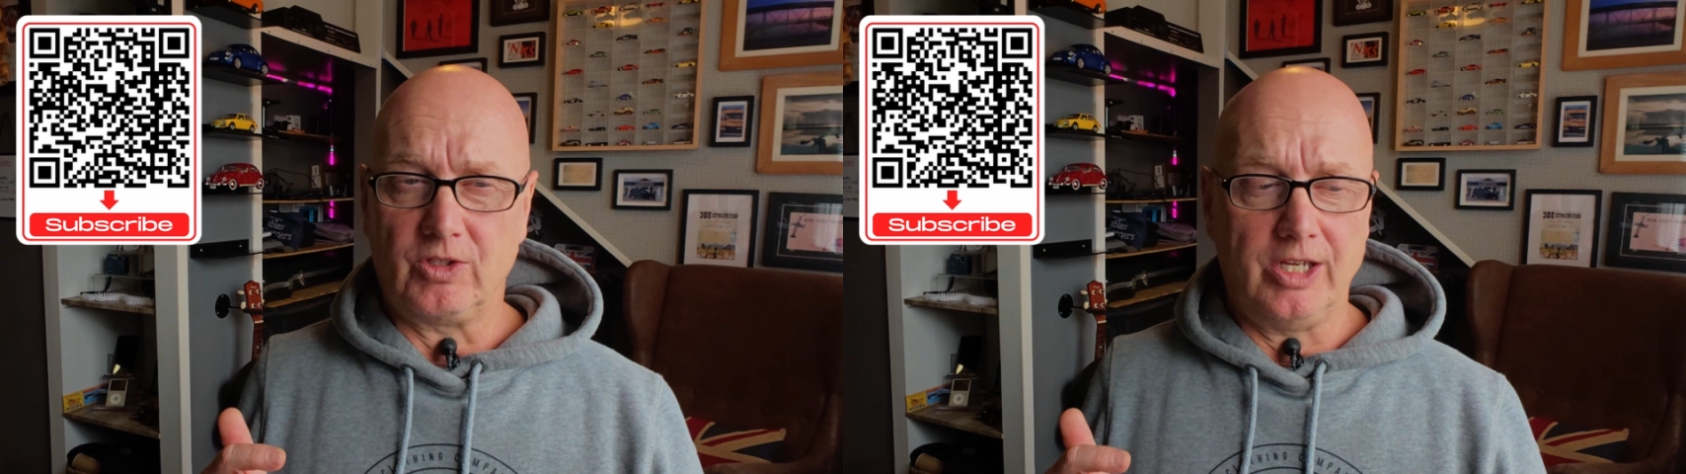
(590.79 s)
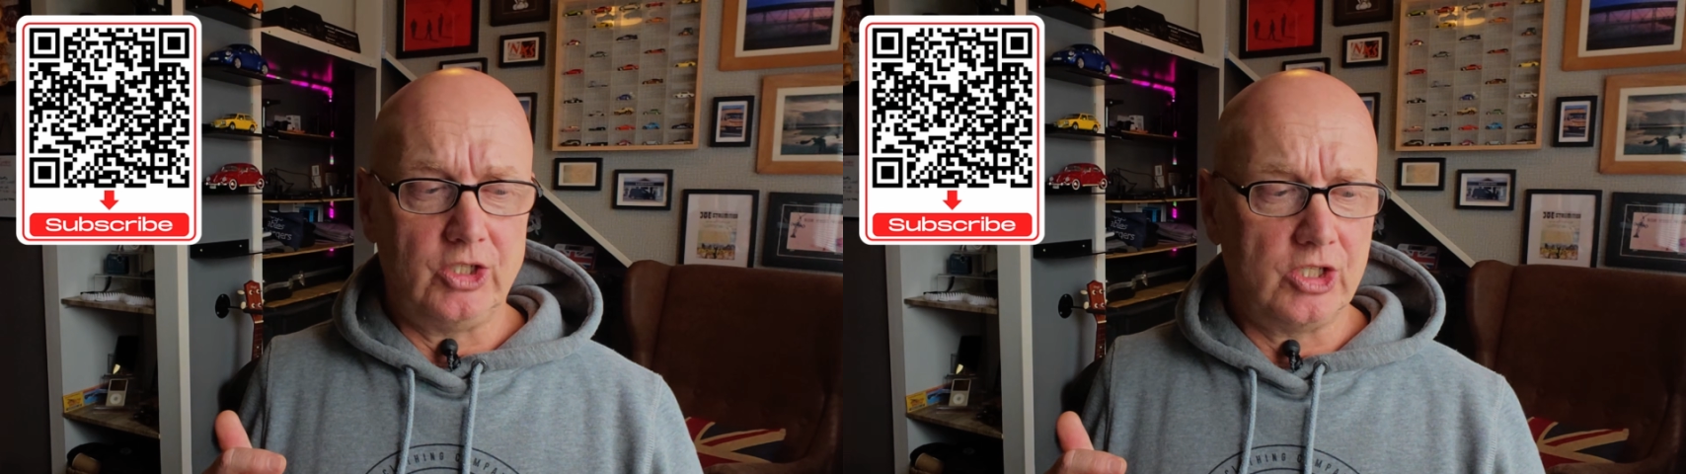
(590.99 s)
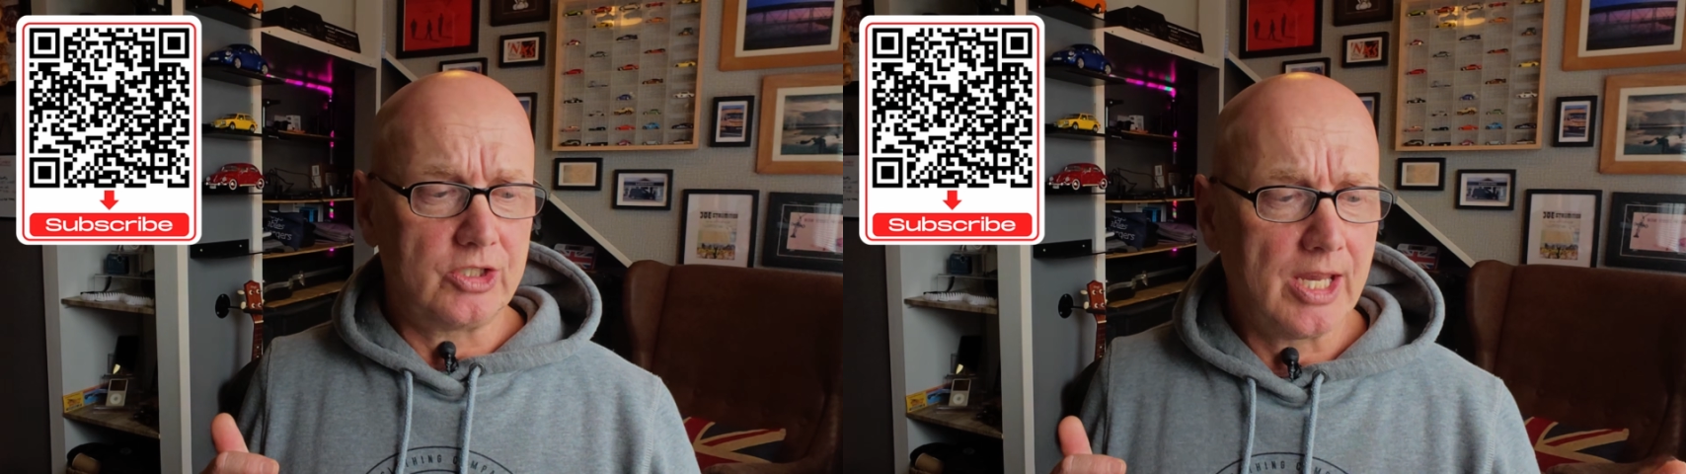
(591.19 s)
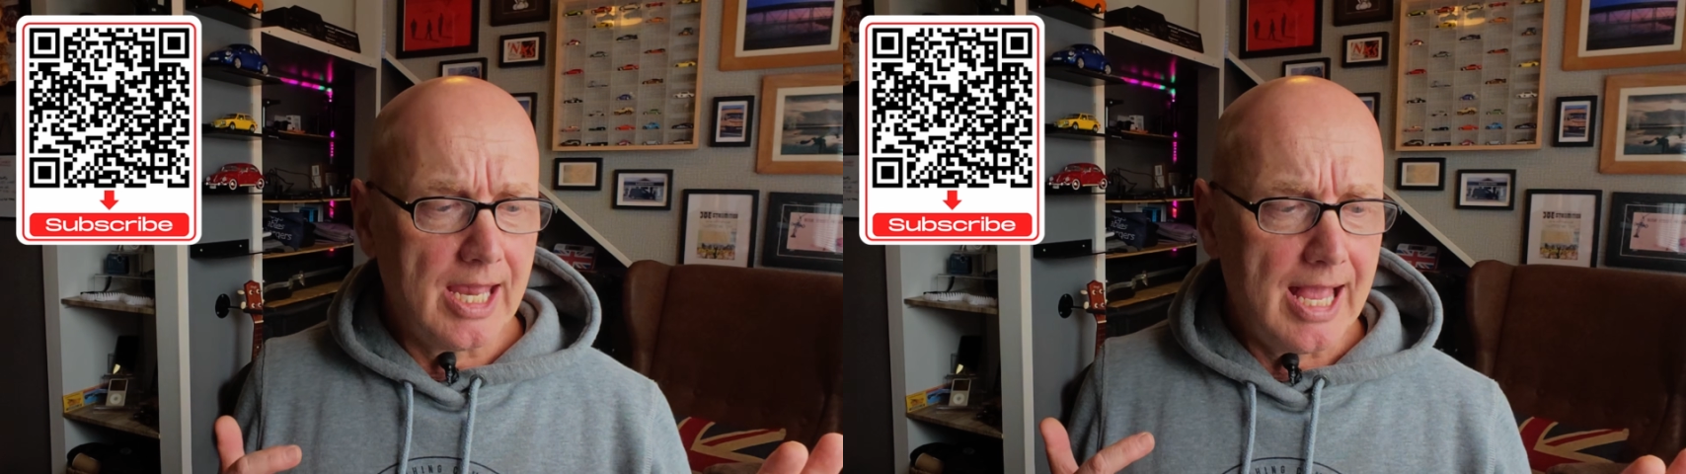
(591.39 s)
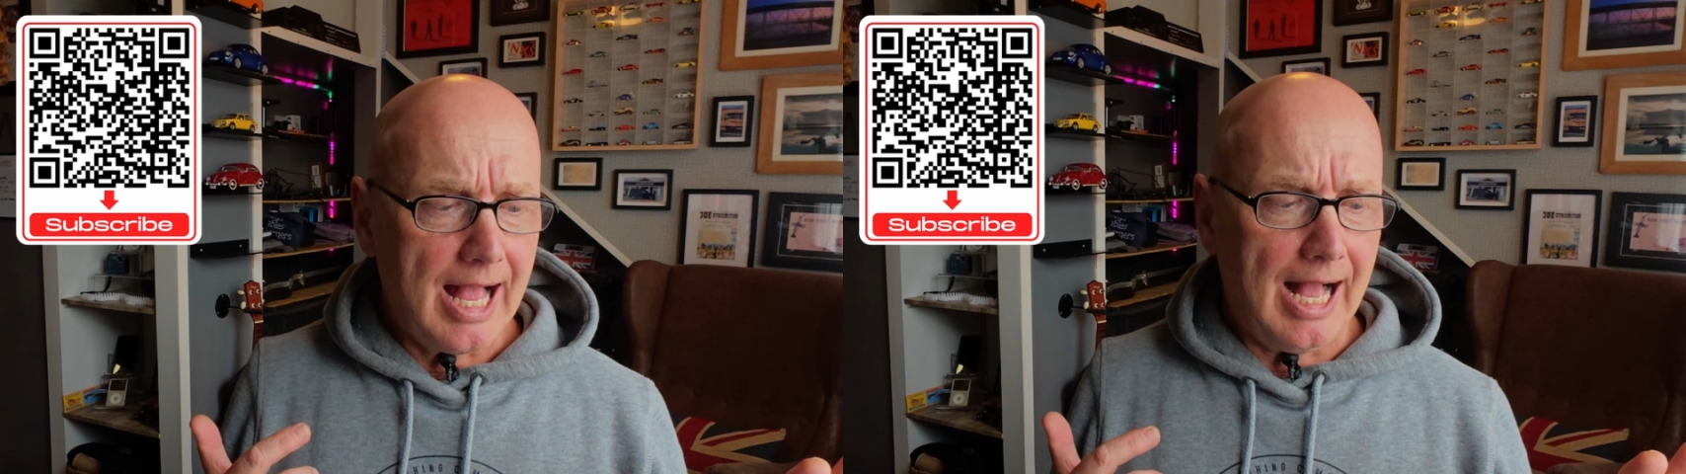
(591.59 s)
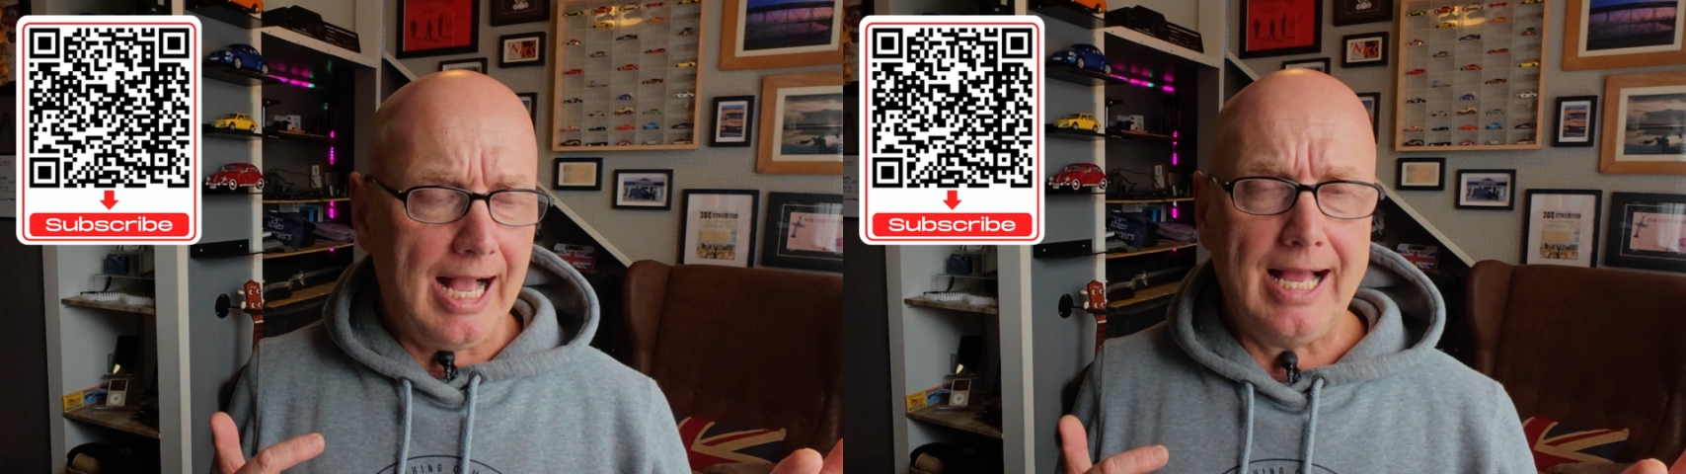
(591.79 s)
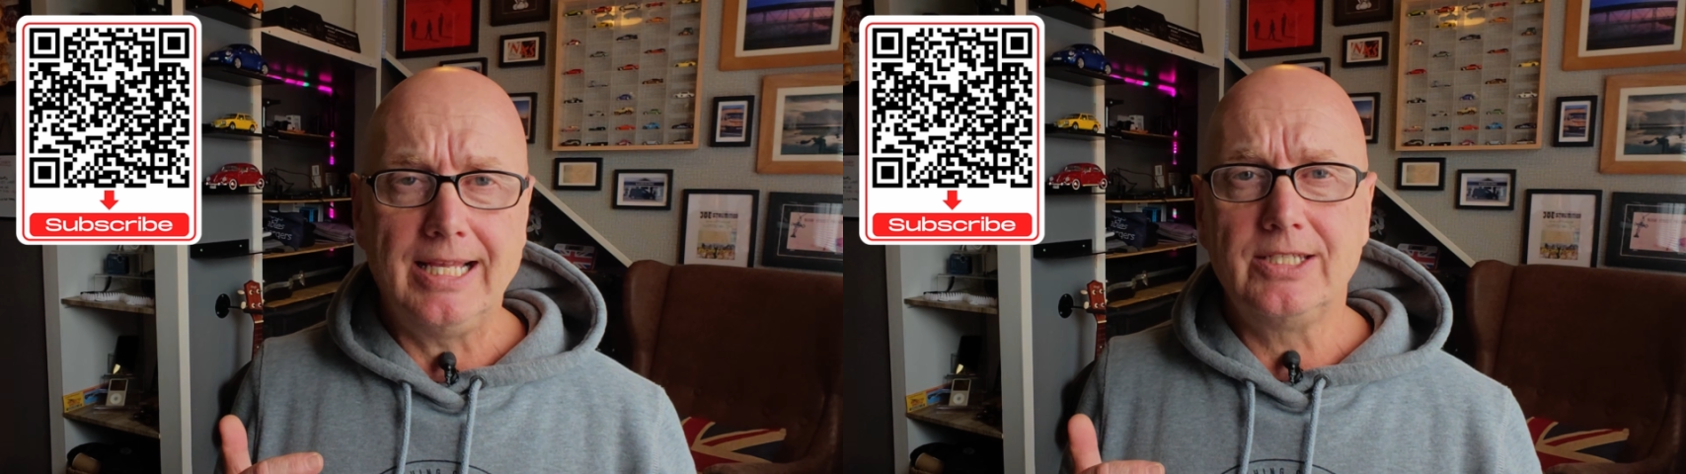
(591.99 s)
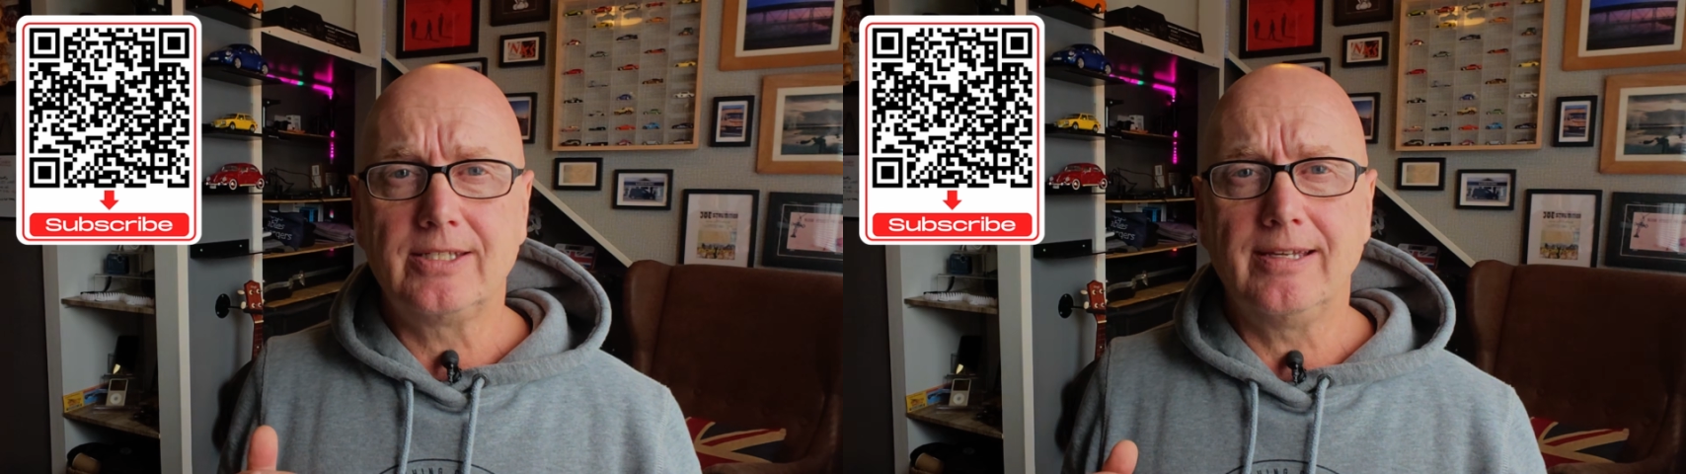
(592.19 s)
stages,
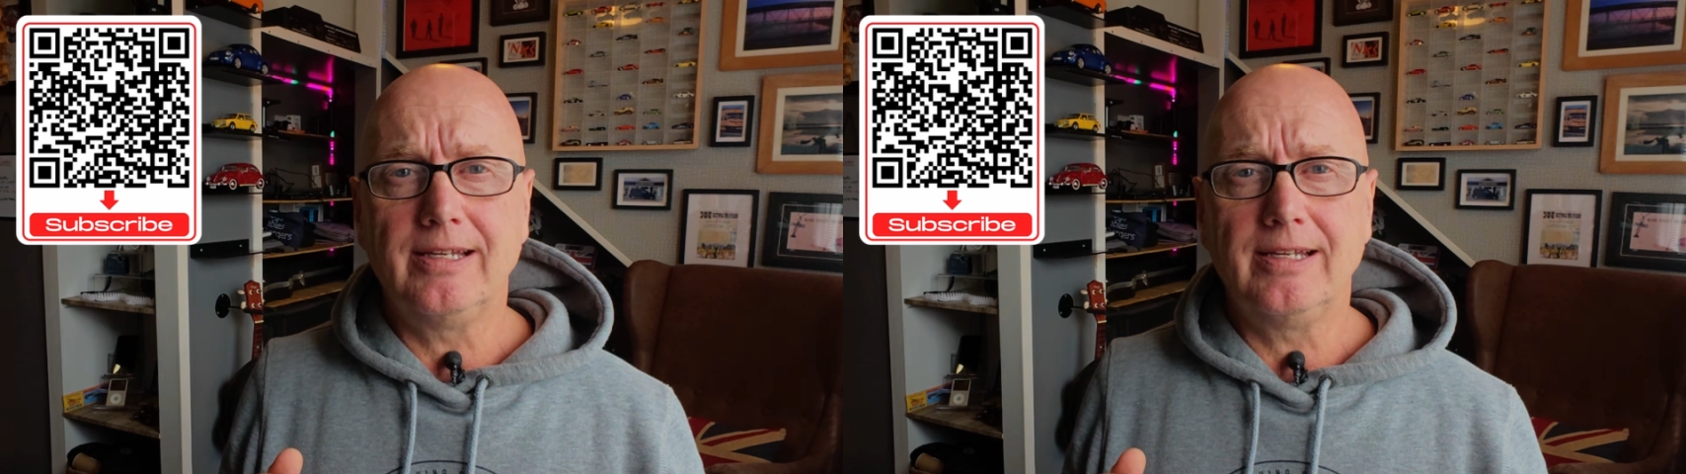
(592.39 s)
and